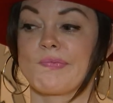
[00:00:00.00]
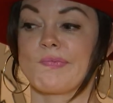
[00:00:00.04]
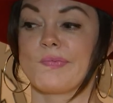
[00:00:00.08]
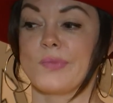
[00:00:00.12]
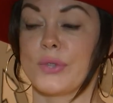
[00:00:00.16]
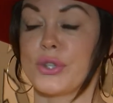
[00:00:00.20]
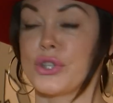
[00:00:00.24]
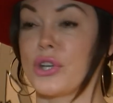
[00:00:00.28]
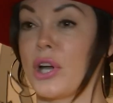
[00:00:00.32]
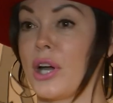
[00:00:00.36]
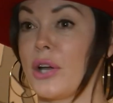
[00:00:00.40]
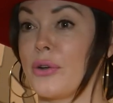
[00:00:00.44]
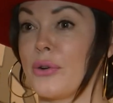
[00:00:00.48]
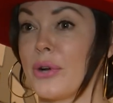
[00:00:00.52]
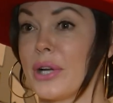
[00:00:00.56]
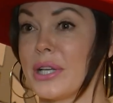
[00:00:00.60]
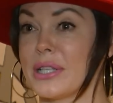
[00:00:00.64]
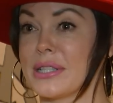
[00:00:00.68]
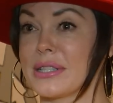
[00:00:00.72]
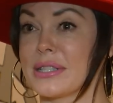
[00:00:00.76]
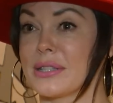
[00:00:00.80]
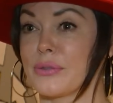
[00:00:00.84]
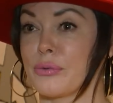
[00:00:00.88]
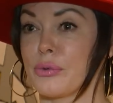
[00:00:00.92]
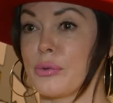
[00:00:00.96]

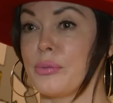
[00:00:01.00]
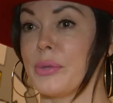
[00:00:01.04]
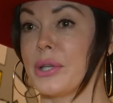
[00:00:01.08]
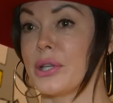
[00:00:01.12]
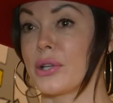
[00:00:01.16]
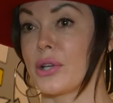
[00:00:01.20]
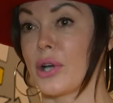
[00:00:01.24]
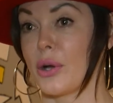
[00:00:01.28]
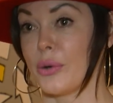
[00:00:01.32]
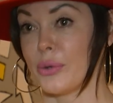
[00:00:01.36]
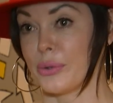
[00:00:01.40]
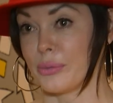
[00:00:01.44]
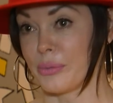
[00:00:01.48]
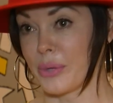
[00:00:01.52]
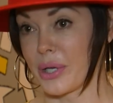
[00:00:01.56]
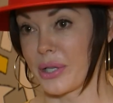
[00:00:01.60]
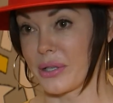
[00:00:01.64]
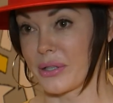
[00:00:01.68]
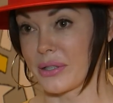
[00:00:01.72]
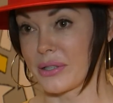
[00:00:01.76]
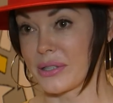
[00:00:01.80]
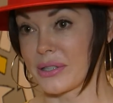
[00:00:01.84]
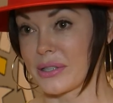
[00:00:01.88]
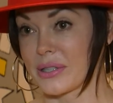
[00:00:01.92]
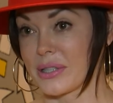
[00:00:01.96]
genres. Would be the Coen
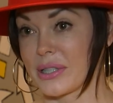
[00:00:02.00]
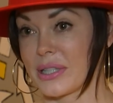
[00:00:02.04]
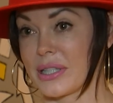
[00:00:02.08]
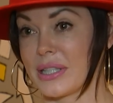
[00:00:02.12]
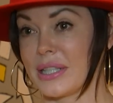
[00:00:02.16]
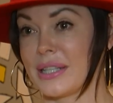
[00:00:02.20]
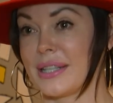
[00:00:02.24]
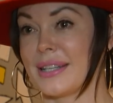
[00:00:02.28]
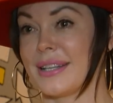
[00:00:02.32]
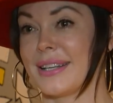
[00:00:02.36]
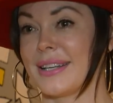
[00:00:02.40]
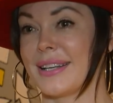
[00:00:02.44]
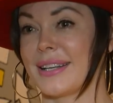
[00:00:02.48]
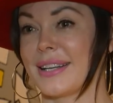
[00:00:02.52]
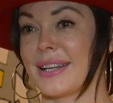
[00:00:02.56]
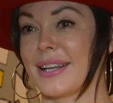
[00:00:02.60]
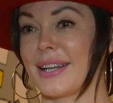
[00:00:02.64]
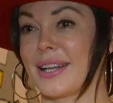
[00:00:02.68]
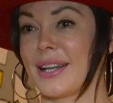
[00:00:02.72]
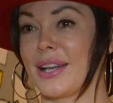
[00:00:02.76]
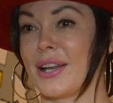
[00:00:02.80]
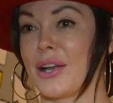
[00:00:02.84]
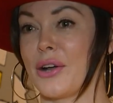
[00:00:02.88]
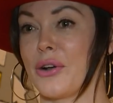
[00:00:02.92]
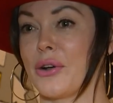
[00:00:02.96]
brothers,
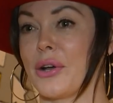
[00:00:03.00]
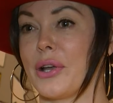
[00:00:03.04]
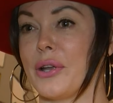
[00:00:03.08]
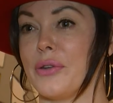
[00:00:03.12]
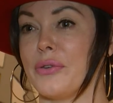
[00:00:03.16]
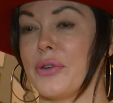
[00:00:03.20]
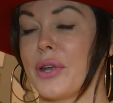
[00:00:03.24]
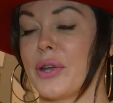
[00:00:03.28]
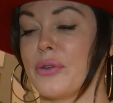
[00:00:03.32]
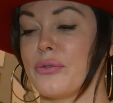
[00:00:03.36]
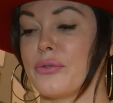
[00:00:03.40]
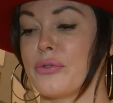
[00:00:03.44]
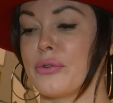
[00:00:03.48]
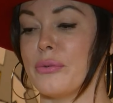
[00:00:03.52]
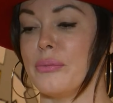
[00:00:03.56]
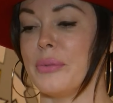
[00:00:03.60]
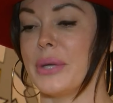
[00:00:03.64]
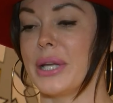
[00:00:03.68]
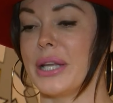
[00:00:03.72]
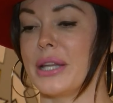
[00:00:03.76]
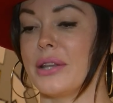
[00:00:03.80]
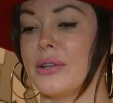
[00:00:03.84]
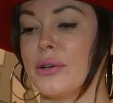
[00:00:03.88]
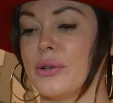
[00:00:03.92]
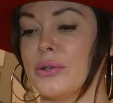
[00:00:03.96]
and for
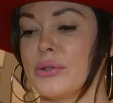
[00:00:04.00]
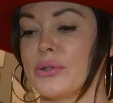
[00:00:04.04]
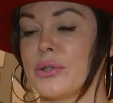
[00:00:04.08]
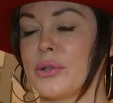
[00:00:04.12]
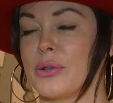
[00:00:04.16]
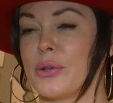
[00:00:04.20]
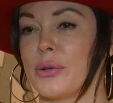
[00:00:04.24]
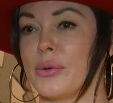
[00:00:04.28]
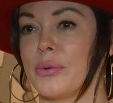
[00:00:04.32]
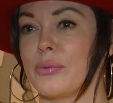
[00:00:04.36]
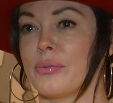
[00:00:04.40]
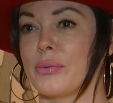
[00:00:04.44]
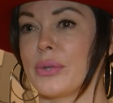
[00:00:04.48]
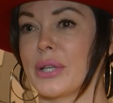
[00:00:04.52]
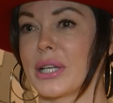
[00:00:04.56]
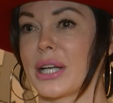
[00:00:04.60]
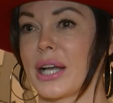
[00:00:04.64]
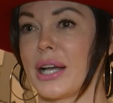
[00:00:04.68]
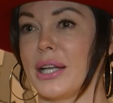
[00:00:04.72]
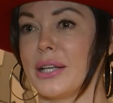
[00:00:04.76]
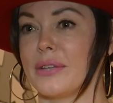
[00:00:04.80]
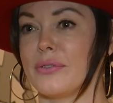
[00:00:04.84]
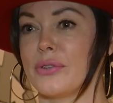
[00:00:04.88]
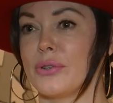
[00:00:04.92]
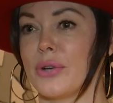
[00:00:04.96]
me, those are the
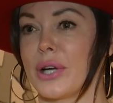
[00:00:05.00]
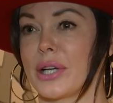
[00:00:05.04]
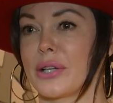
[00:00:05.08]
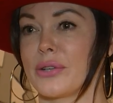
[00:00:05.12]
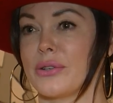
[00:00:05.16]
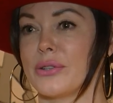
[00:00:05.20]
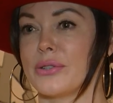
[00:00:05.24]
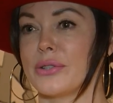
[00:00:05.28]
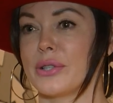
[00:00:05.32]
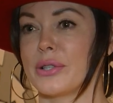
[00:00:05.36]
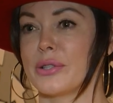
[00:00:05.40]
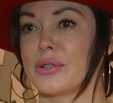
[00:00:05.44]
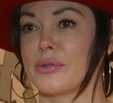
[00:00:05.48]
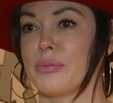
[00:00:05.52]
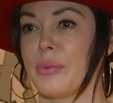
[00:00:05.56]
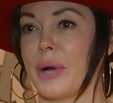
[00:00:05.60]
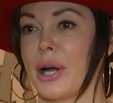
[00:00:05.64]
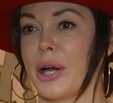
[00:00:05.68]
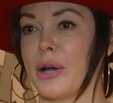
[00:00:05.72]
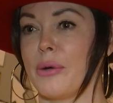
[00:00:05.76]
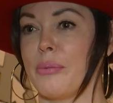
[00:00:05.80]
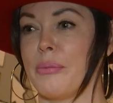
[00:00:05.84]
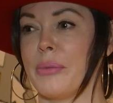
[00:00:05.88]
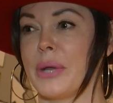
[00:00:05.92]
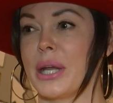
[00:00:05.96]
kind of directors that
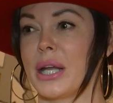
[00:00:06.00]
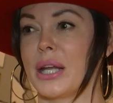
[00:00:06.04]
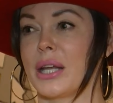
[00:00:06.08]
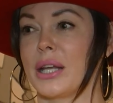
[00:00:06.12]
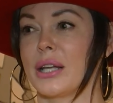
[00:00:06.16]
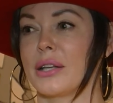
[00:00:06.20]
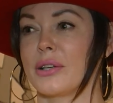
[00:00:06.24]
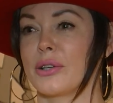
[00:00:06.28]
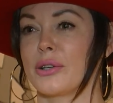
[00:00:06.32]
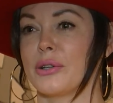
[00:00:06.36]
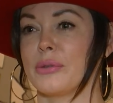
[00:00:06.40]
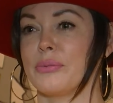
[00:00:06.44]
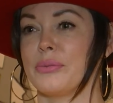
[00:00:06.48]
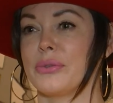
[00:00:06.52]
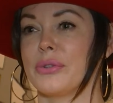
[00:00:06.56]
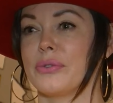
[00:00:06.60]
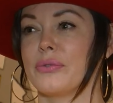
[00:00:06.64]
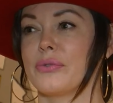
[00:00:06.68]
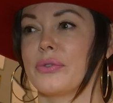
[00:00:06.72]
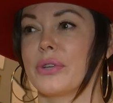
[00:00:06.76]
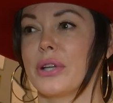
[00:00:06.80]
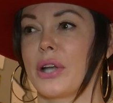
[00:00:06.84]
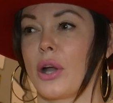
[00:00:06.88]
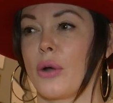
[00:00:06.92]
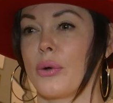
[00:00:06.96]
inspire me in terms of
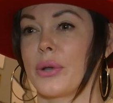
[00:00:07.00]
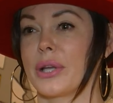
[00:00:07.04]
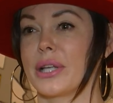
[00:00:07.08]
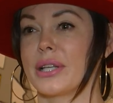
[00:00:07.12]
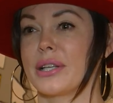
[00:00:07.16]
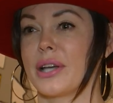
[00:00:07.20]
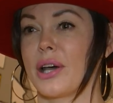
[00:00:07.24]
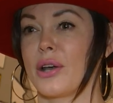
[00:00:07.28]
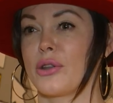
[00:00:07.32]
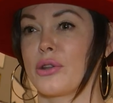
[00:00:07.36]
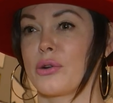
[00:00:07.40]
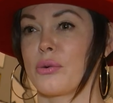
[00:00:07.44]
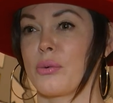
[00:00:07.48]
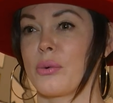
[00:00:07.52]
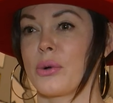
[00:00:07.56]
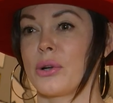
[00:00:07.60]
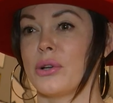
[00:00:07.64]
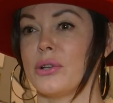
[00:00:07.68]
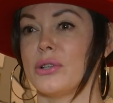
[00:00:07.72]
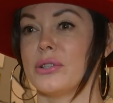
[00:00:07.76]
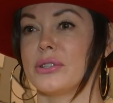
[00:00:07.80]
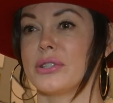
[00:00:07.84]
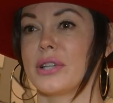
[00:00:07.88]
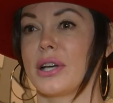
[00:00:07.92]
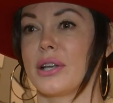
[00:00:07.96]
going into other
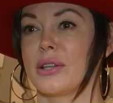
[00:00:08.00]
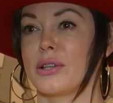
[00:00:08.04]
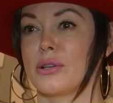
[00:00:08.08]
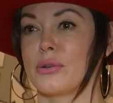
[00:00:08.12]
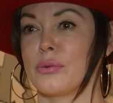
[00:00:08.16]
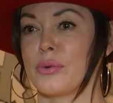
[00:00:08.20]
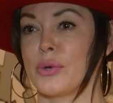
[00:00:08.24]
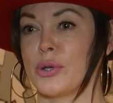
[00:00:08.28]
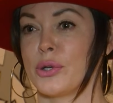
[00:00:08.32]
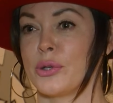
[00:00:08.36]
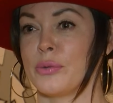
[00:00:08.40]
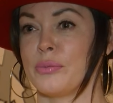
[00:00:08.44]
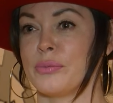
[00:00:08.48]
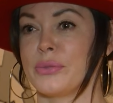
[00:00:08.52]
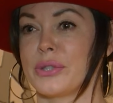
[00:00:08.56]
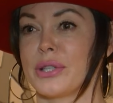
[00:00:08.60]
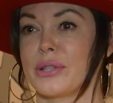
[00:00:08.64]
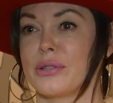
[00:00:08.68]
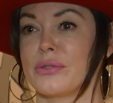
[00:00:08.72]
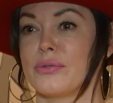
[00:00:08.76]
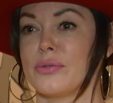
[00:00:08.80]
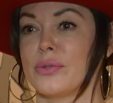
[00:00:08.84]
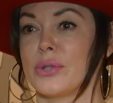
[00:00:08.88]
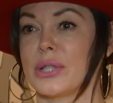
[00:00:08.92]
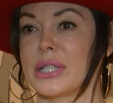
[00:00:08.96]
worlds, other rooms,
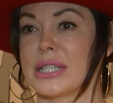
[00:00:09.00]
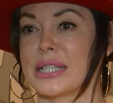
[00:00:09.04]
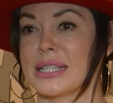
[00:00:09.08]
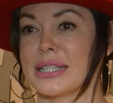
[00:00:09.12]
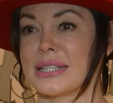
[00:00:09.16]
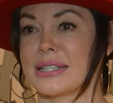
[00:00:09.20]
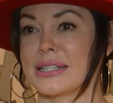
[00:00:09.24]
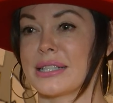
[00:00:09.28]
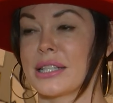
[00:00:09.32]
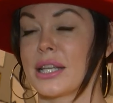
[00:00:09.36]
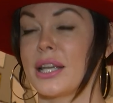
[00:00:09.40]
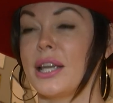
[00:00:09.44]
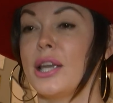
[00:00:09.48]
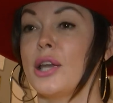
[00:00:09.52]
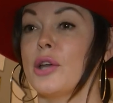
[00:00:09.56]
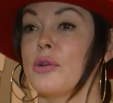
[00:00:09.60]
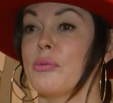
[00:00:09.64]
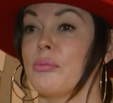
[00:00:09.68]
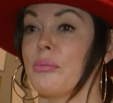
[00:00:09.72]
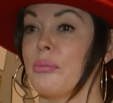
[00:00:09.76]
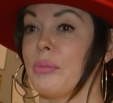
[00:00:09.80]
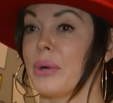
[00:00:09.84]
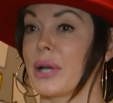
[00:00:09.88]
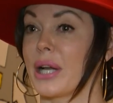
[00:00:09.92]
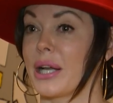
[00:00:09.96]
other voices.
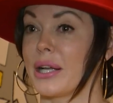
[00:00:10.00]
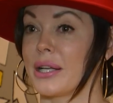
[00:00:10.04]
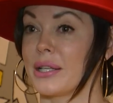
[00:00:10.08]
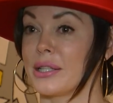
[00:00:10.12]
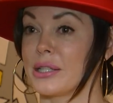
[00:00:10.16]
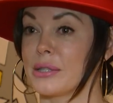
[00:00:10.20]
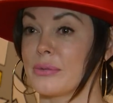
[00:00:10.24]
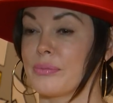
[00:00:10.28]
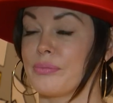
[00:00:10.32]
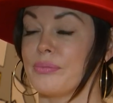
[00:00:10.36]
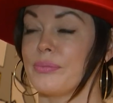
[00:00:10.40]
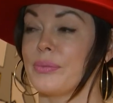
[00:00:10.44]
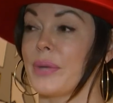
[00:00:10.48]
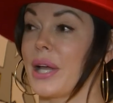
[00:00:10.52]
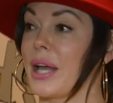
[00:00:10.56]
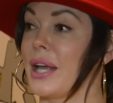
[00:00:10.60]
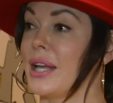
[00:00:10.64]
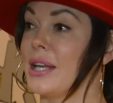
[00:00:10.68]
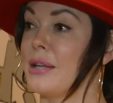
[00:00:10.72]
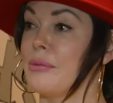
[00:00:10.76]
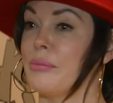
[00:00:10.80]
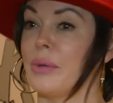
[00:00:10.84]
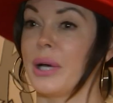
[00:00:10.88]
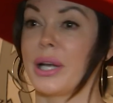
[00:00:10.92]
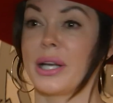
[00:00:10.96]
But
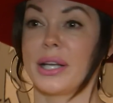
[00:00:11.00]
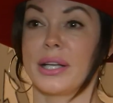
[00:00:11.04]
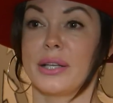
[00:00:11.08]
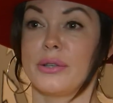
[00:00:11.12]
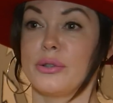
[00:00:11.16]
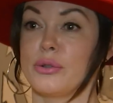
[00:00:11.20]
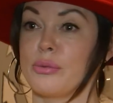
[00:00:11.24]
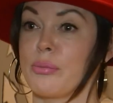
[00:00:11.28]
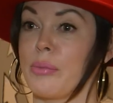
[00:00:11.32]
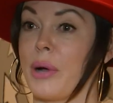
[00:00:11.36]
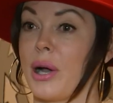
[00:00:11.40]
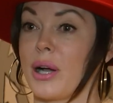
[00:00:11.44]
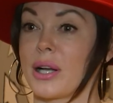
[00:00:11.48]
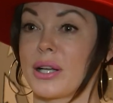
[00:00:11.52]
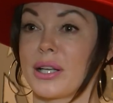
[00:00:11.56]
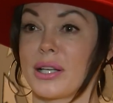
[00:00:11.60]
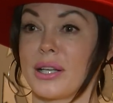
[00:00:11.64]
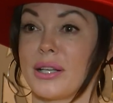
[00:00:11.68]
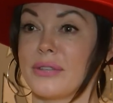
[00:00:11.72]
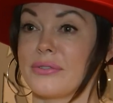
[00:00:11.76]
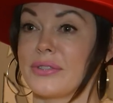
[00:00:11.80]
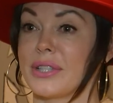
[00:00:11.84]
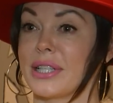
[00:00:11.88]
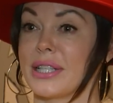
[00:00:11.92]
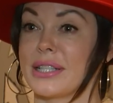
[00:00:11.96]
anybody who's punk
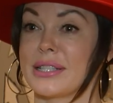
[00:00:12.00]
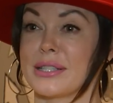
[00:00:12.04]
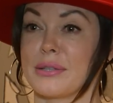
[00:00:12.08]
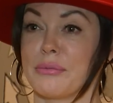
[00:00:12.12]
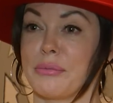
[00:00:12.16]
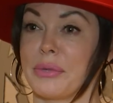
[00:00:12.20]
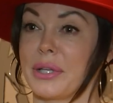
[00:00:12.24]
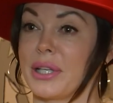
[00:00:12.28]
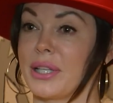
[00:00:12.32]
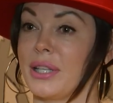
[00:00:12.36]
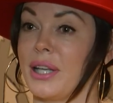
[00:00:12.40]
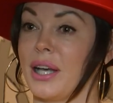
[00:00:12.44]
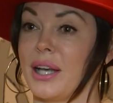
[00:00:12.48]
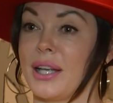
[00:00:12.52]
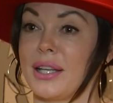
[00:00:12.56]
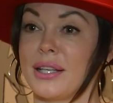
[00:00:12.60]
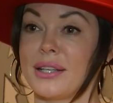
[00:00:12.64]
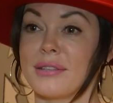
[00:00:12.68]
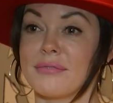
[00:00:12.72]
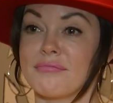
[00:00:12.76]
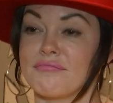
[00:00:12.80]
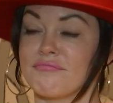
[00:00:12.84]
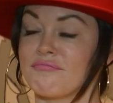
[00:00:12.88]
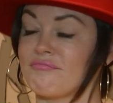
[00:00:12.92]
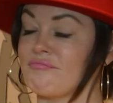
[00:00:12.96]
enough to get something done
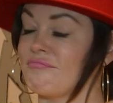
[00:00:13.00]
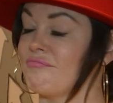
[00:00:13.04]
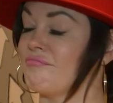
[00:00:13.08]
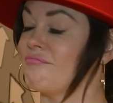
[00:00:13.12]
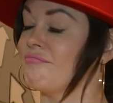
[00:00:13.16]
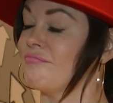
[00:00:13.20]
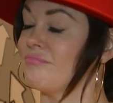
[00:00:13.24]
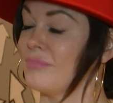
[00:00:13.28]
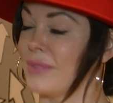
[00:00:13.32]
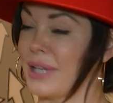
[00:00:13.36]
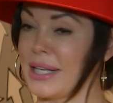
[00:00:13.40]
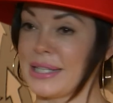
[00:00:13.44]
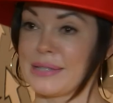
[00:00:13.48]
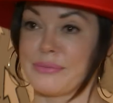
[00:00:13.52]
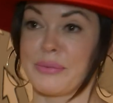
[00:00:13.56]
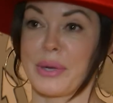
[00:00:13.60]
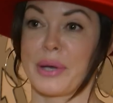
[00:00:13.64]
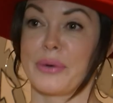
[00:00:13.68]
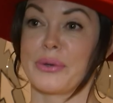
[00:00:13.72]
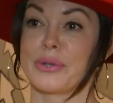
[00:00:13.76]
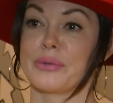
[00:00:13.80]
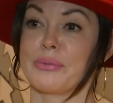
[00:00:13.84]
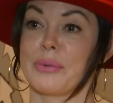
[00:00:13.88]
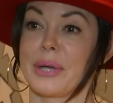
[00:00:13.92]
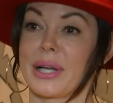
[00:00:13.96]
has my
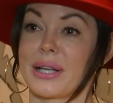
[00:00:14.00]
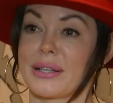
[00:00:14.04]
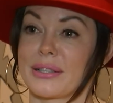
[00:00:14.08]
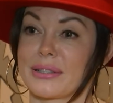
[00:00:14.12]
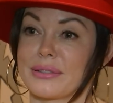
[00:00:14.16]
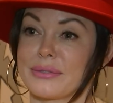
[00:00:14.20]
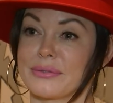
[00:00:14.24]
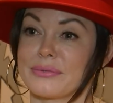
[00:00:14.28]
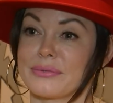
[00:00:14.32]
respect.